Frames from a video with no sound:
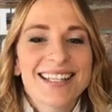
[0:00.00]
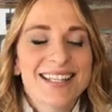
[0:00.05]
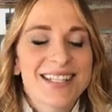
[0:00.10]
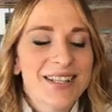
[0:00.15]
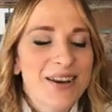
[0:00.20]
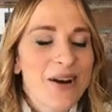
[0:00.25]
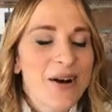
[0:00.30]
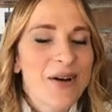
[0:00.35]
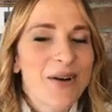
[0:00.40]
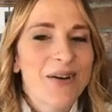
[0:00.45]

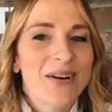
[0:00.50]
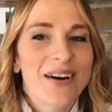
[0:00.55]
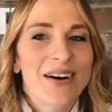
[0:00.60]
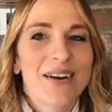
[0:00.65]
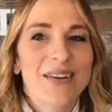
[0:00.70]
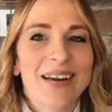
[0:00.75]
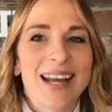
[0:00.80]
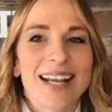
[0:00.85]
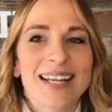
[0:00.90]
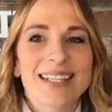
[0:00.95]
So
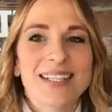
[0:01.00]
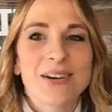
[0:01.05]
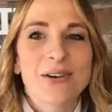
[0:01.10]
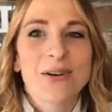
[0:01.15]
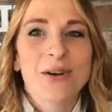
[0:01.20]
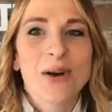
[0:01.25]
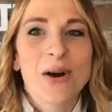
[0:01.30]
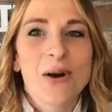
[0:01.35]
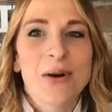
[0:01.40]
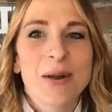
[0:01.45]

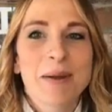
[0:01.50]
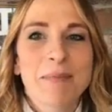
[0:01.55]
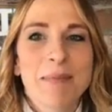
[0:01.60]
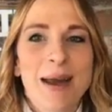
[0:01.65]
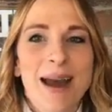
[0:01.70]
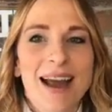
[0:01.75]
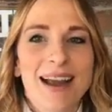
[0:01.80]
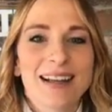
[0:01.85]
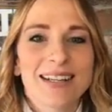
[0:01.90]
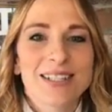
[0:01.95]
going
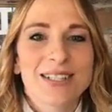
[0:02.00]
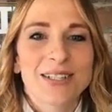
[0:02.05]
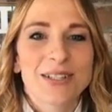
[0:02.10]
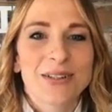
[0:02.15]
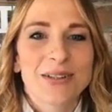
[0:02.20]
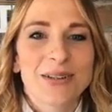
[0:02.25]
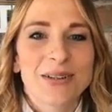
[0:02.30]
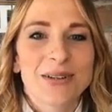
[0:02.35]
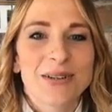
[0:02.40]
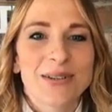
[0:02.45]
back
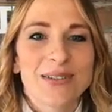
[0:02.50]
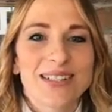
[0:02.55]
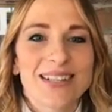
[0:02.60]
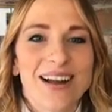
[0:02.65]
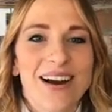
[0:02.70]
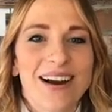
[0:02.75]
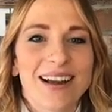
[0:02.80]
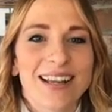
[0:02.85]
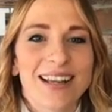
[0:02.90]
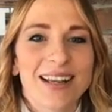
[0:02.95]
to
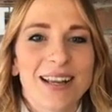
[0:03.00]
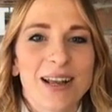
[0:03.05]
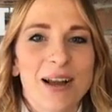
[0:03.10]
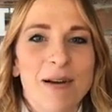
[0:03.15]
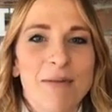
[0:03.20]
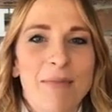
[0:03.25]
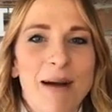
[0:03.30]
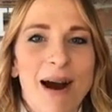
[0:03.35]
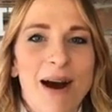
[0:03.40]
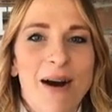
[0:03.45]
talking
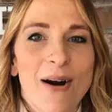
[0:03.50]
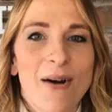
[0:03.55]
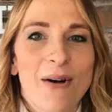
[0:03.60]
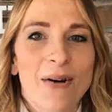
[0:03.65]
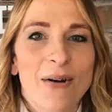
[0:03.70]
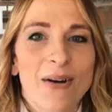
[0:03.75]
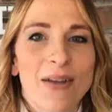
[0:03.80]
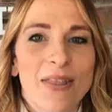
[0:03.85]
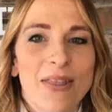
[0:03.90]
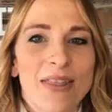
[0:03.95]

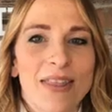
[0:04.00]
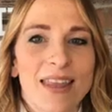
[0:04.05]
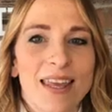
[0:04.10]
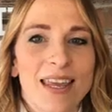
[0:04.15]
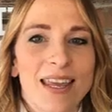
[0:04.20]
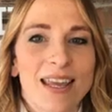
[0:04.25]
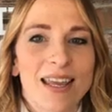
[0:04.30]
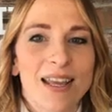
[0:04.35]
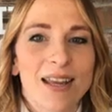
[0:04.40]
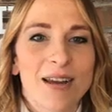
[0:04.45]
about
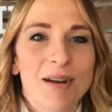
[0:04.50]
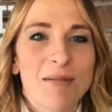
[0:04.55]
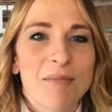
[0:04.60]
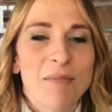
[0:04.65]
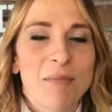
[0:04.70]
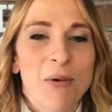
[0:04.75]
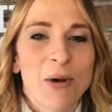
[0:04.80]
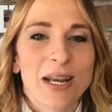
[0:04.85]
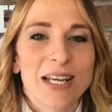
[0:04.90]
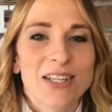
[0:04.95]
the
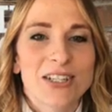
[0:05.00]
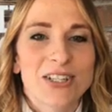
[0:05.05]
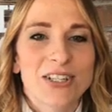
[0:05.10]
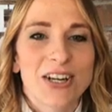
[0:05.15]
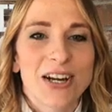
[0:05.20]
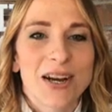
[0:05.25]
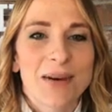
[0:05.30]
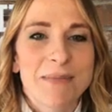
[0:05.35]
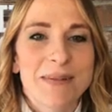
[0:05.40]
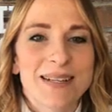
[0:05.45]

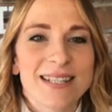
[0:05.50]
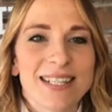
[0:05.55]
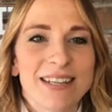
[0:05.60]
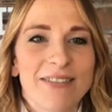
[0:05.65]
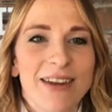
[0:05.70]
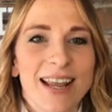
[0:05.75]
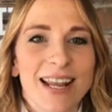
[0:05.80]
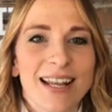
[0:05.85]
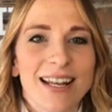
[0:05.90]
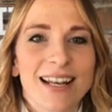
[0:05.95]
moisture, I'm going to see if
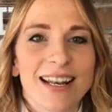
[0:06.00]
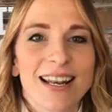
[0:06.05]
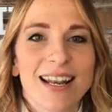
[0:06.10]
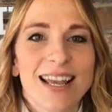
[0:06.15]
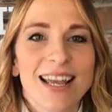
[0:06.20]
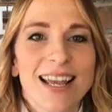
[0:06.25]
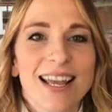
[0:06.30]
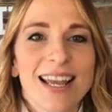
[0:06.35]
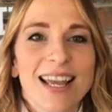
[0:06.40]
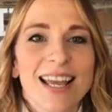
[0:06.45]
I can
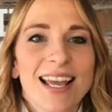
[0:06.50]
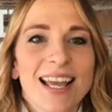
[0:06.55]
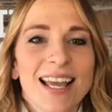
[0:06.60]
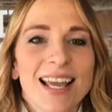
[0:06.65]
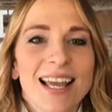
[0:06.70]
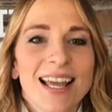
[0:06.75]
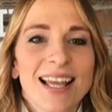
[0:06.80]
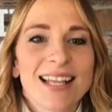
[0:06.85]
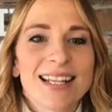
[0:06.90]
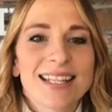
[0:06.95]

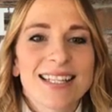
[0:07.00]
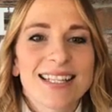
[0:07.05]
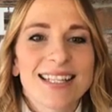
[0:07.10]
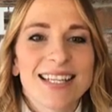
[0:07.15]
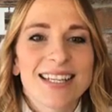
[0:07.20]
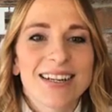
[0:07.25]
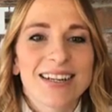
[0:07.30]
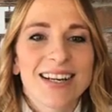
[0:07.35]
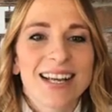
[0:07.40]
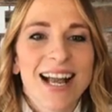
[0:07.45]
see
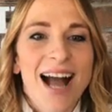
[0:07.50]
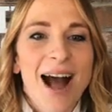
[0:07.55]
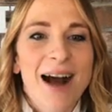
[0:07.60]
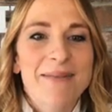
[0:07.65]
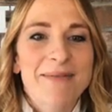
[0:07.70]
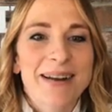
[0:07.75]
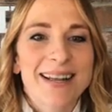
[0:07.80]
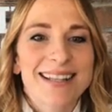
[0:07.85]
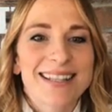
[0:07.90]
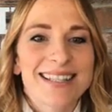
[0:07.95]
your
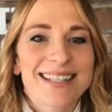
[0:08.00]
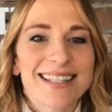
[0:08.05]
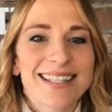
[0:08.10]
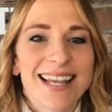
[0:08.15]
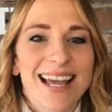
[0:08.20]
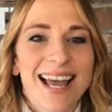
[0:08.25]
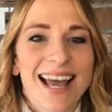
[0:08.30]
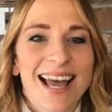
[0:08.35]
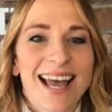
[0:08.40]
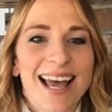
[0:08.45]
comments
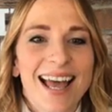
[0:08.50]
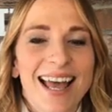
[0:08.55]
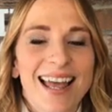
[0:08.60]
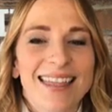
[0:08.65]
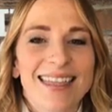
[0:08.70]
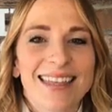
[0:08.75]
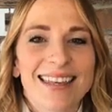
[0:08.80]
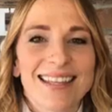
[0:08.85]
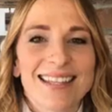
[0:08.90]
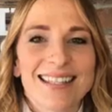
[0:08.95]

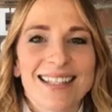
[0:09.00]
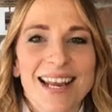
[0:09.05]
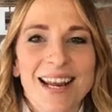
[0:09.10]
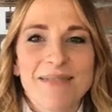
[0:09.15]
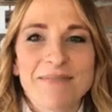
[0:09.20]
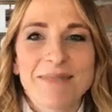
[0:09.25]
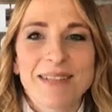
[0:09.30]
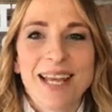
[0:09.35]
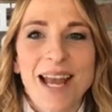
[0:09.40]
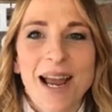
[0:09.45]
at the
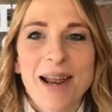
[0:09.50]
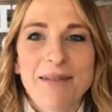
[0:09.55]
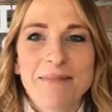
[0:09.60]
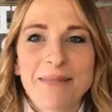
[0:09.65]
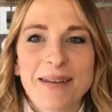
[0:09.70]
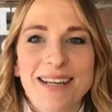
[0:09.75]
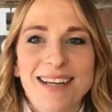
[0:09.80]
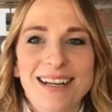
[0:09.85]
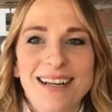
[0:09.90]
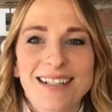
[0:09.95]
same time
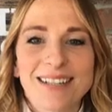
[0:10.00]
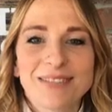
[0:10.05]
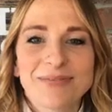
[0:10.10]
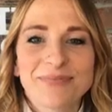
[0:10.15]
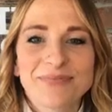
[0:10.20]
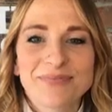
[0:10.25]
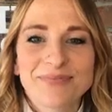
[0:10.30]
here.